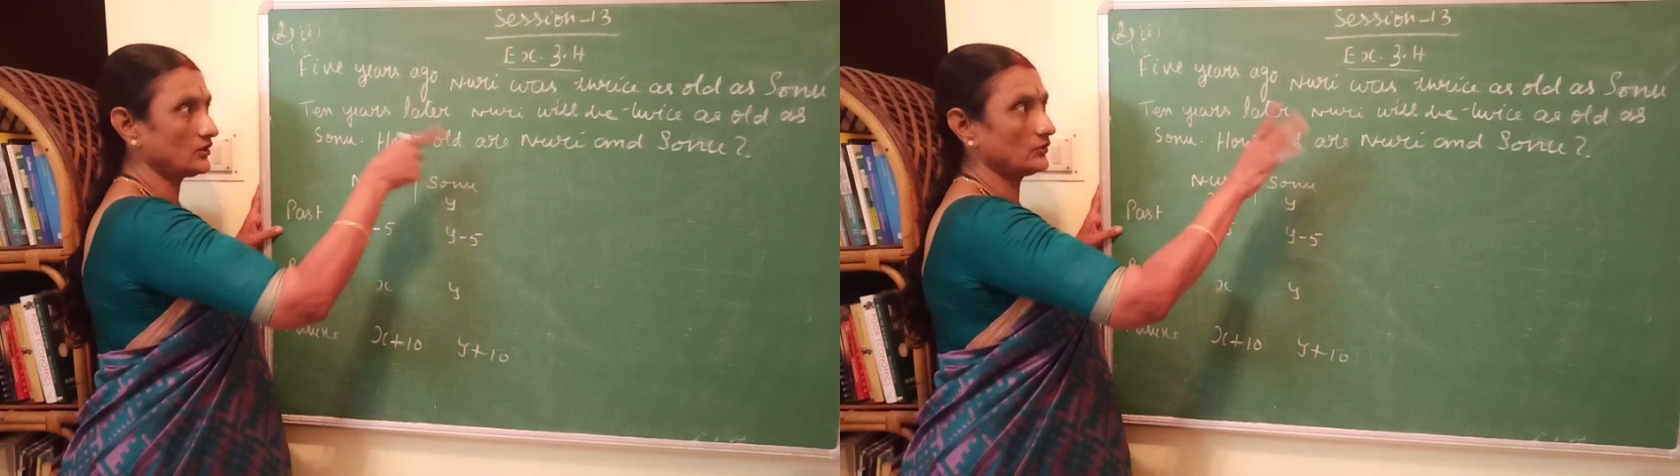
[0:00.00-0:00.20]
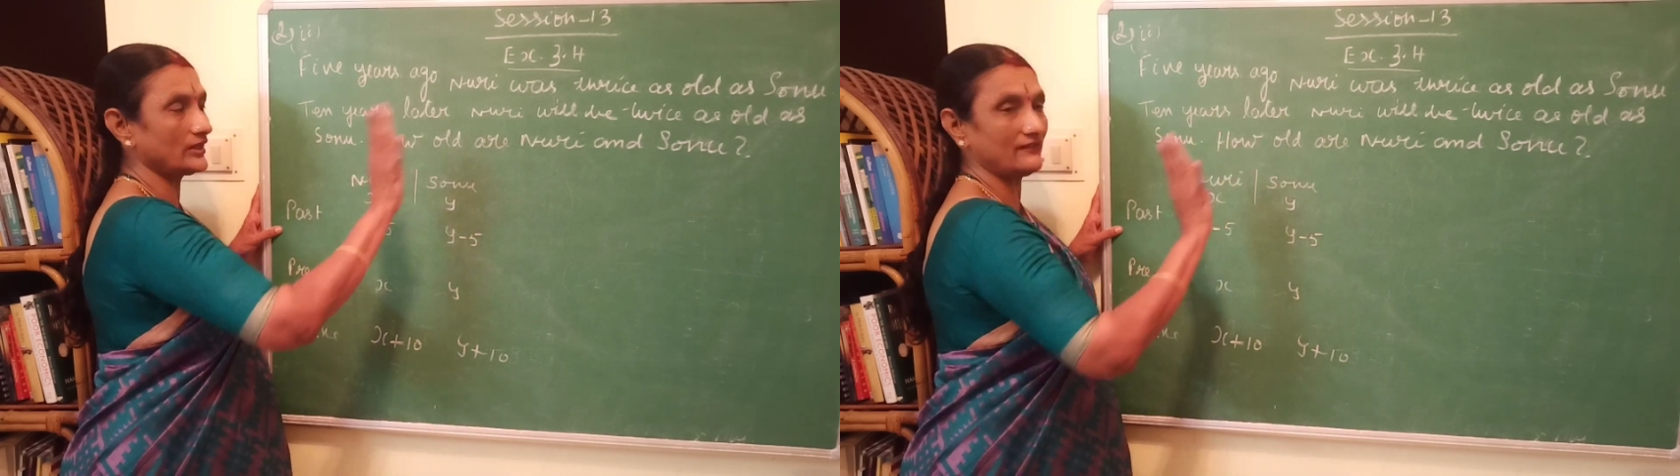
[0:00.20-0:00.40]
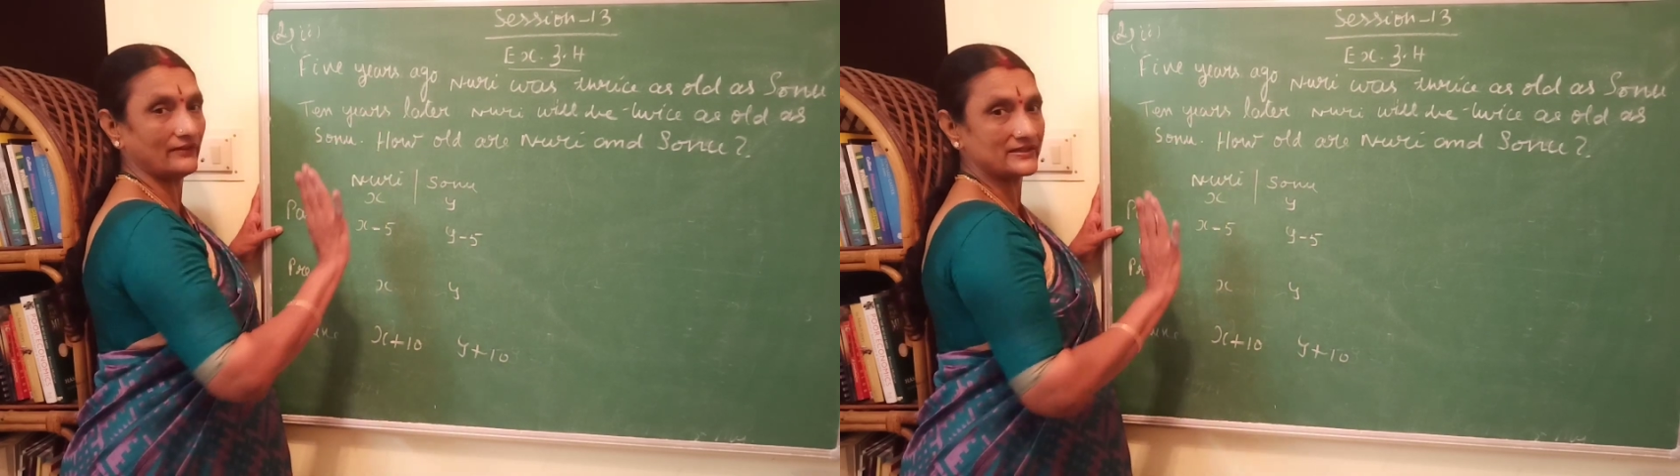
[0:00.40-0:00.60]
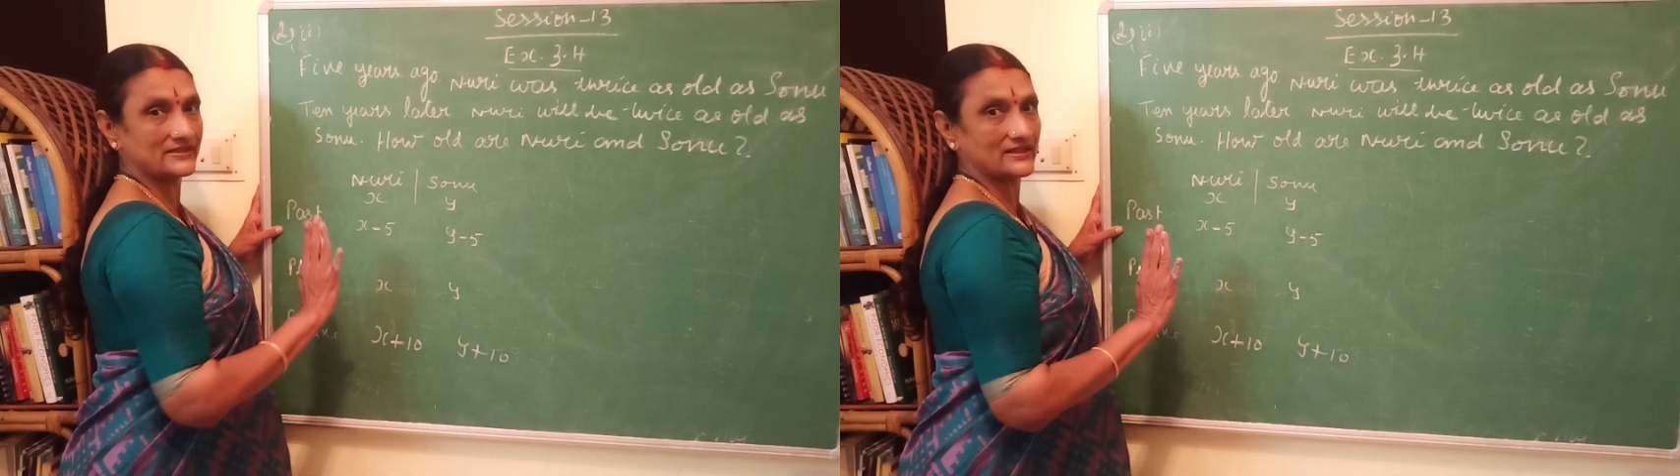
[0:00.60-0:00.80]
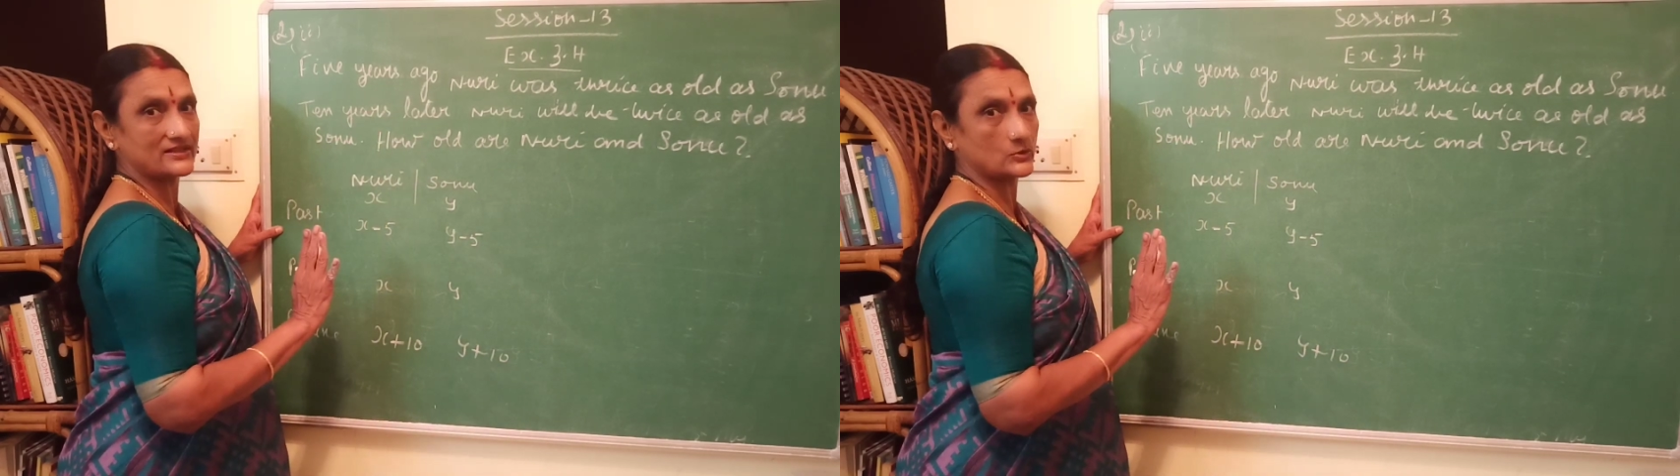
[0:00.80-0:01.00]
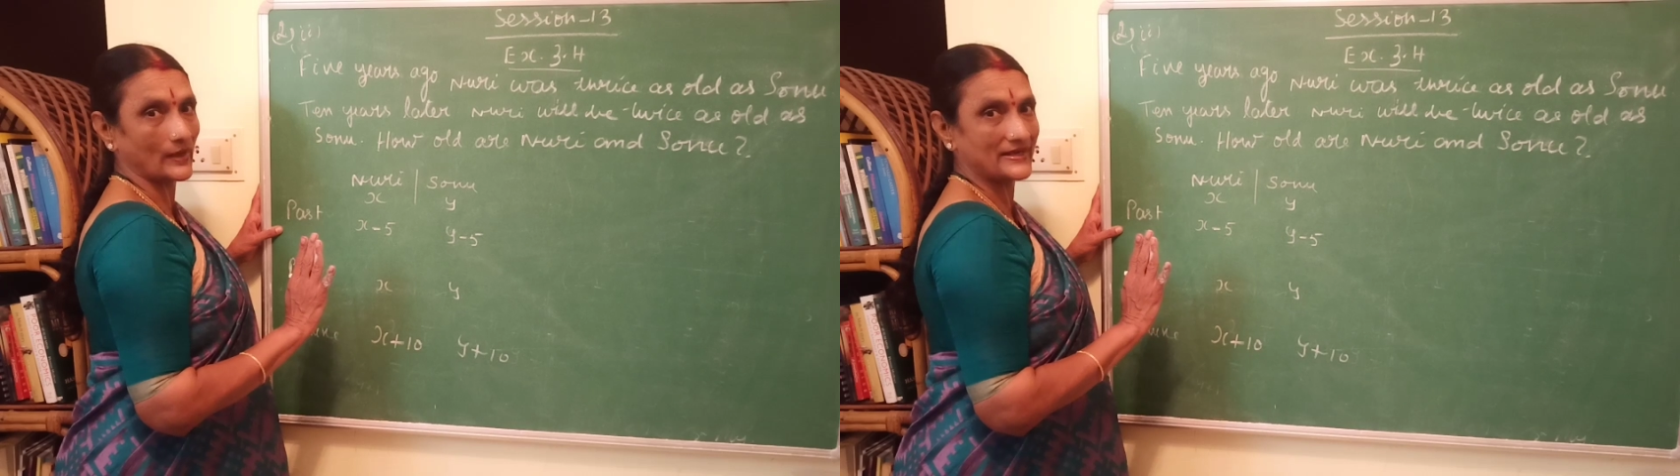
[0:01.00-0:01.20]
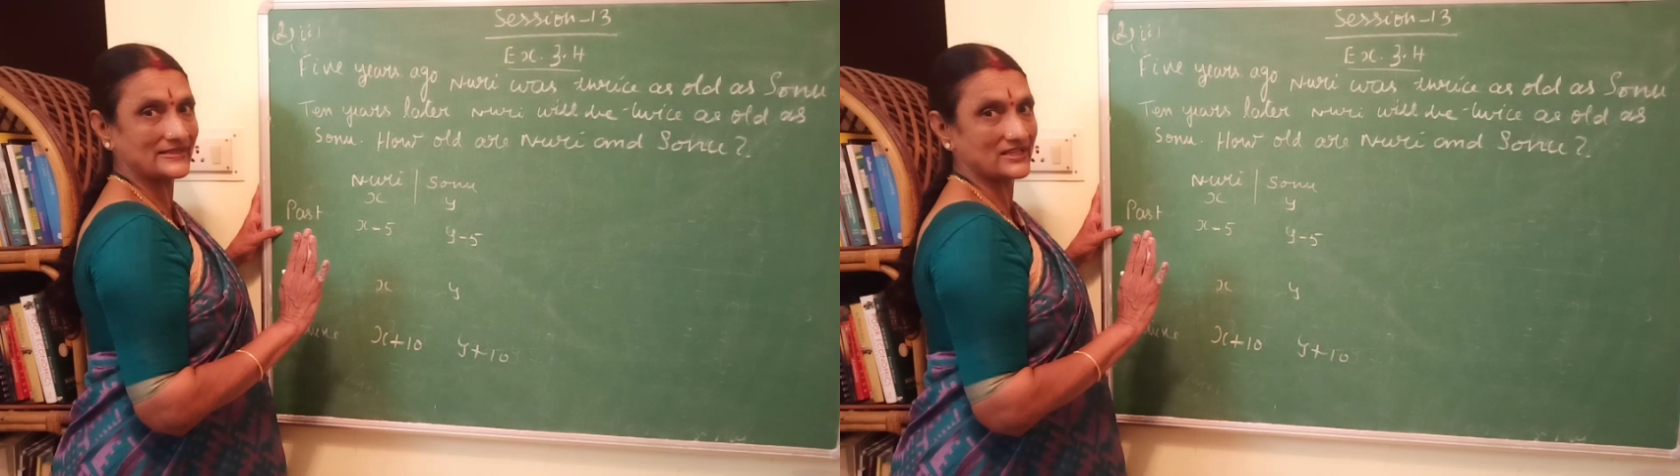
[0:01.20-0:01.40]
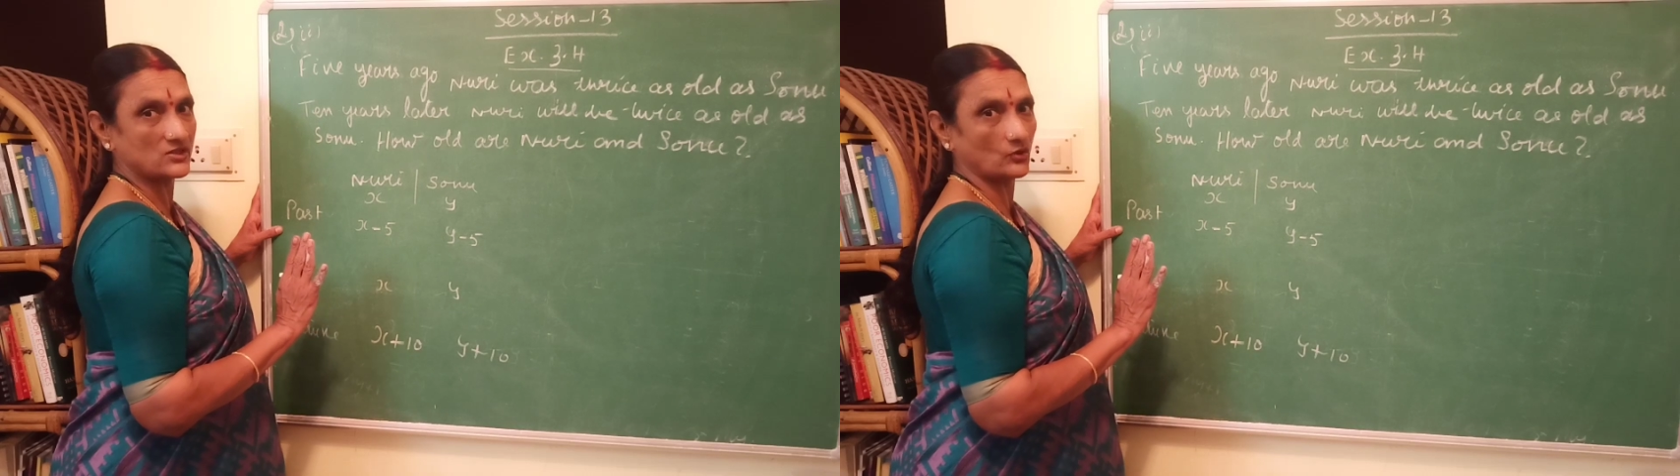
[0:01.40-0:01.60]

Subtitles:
Noori was twice as